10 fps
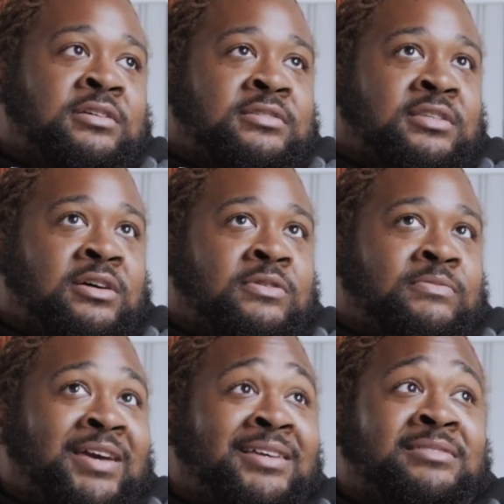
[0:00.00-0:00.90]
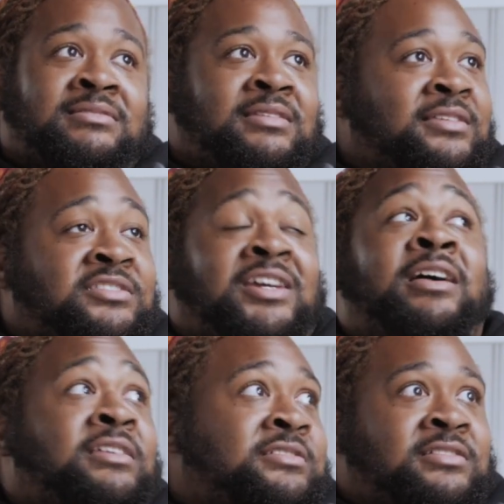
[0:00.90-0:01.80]
So it's
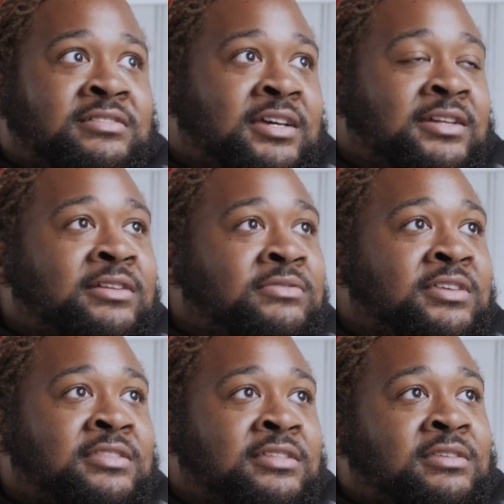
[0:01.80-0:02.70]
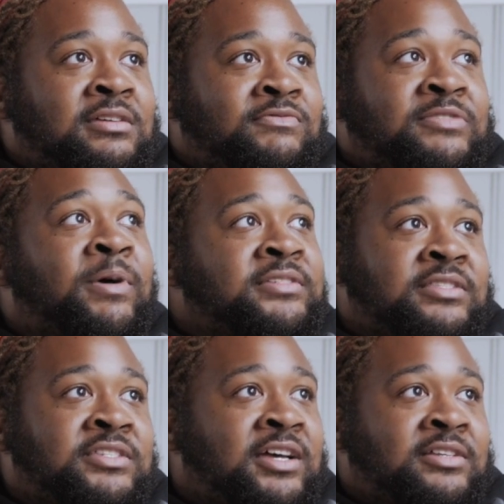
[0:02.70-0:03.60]
challenging, and I don't think that the response
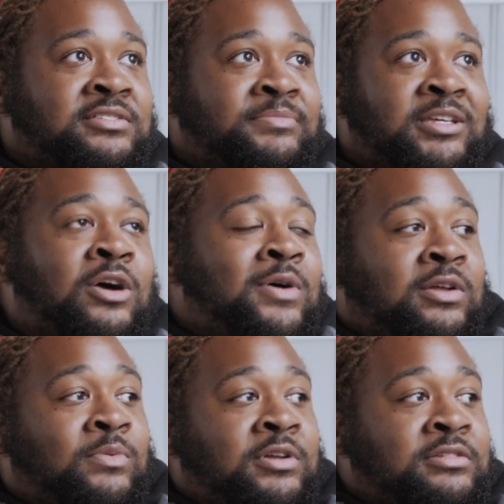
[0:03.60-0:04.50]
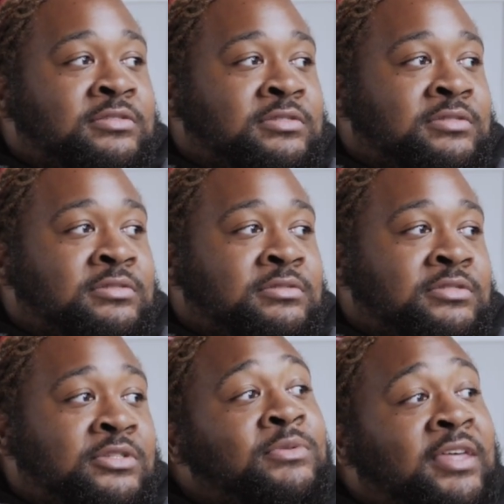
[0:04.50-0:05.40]
to the challenge is to be like, oh, I don't want to
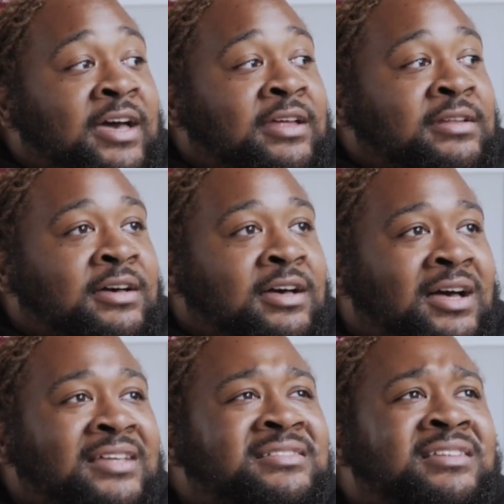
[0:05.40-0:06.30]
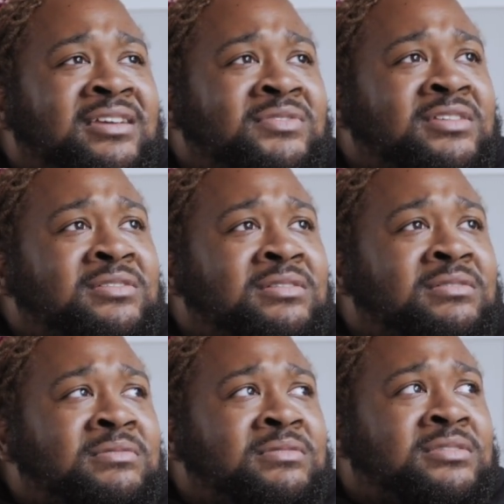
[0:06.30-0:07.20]
do that. I just think you need to
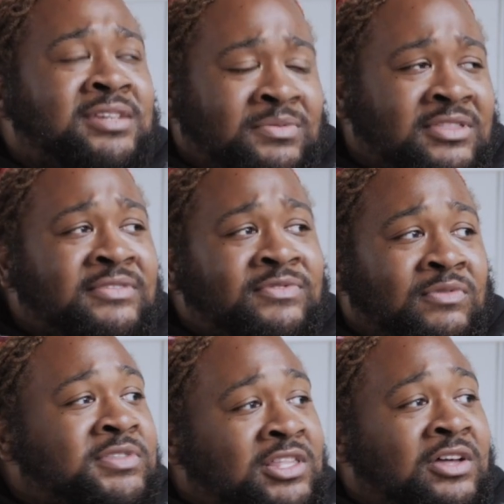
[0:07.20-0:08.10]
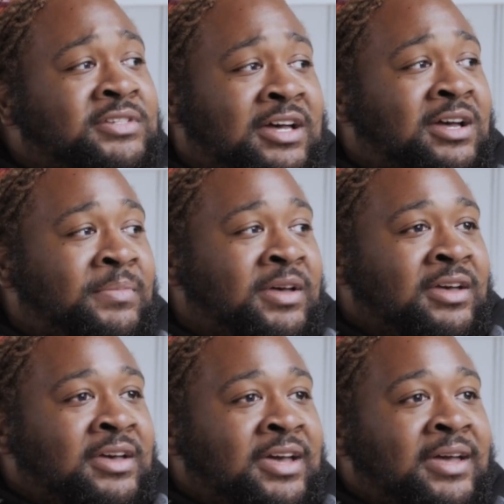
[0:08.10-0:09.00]
sit with it for a really long time
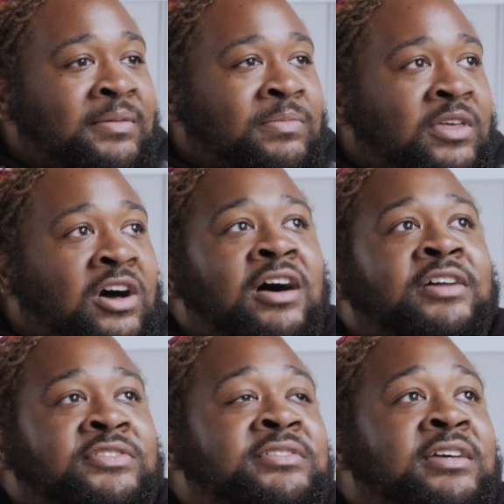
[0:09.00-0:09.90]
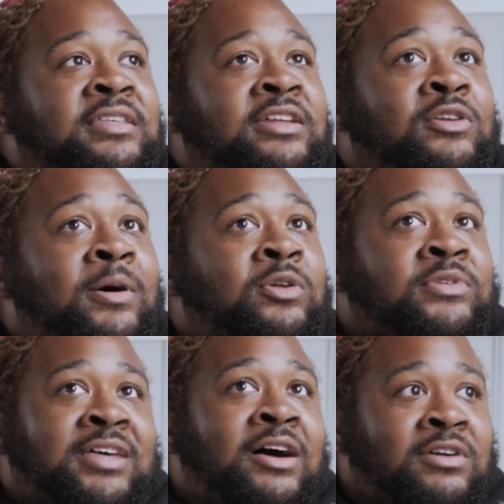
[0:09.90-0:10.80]
and understand that no matter
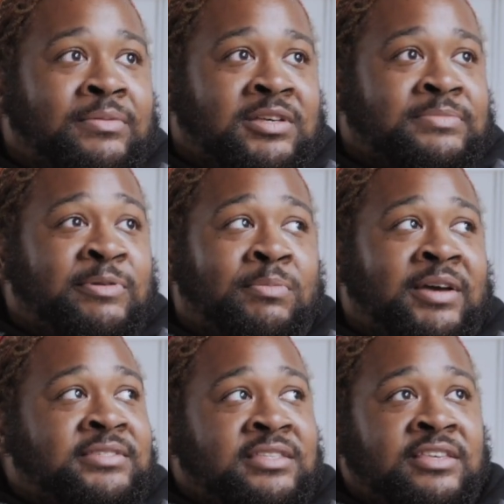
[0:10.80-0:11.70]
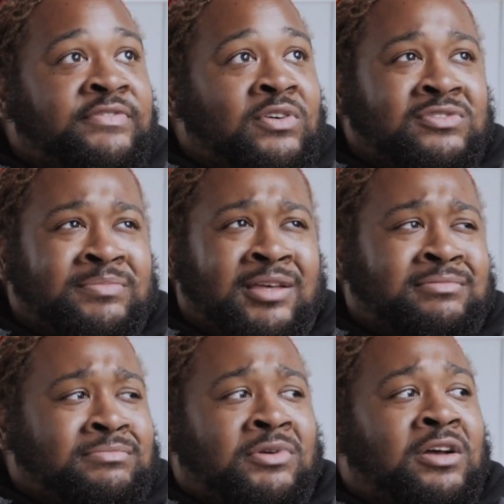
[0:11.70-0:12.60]
what the outcome is, people might see these photos and be
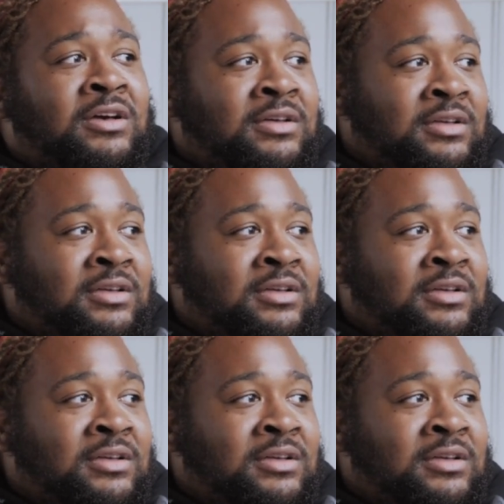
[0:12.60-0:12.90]
like, bruh.